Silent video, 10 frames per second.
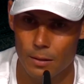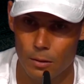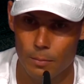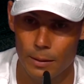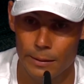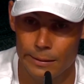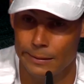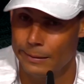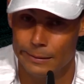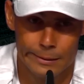No, but
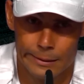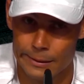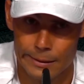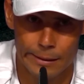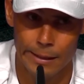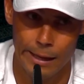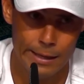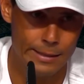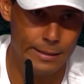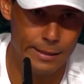
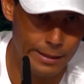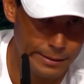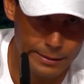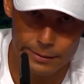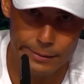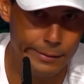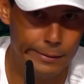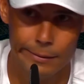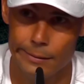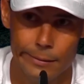as I said,
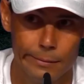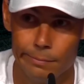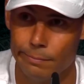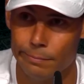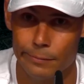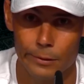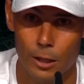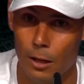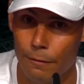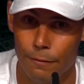
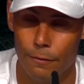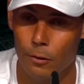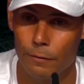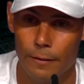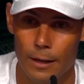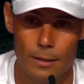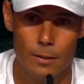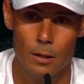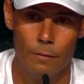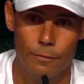tough for the
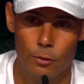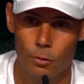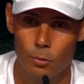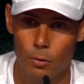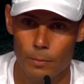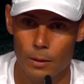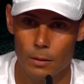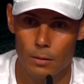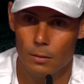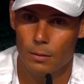fans, tough for the
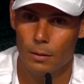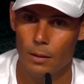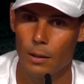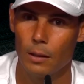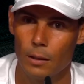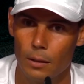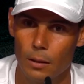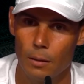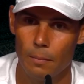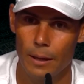tournament. In,
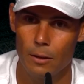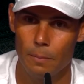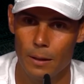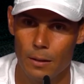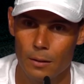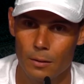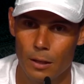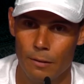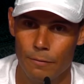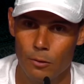in my opinion,
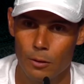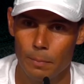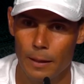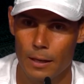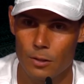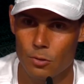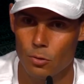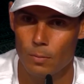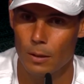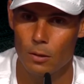tough for the players
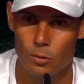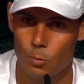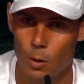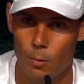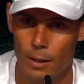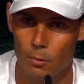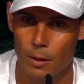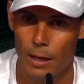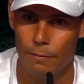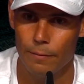too, because we want to
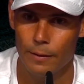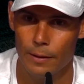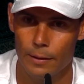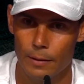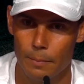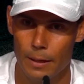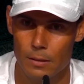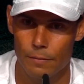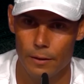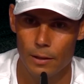have the
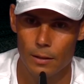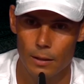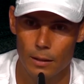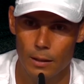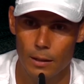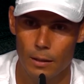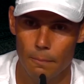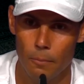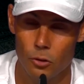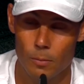best field
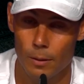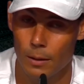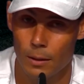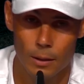possible.